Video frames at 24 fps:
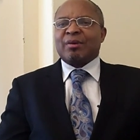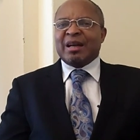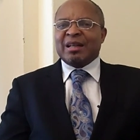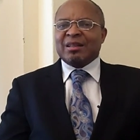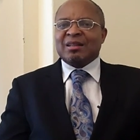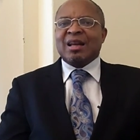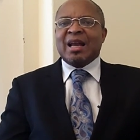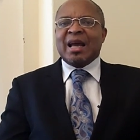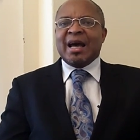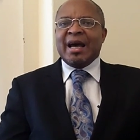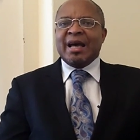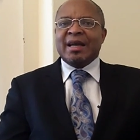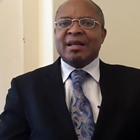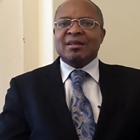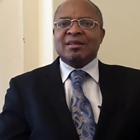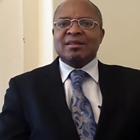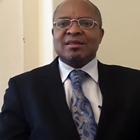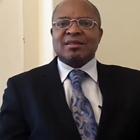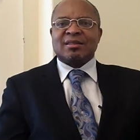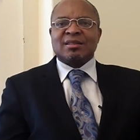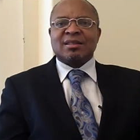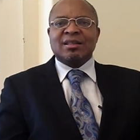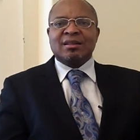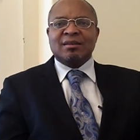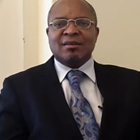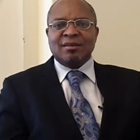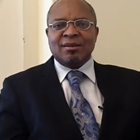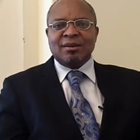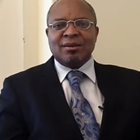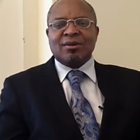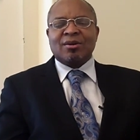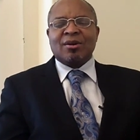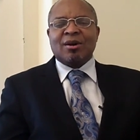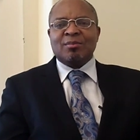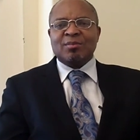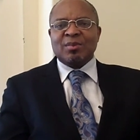red lines in
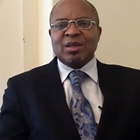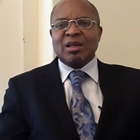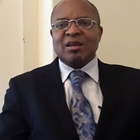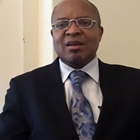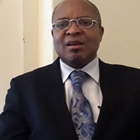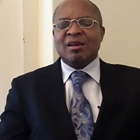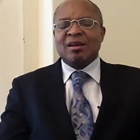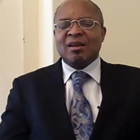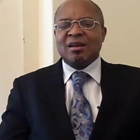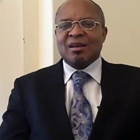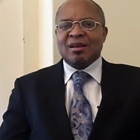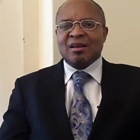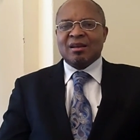the coming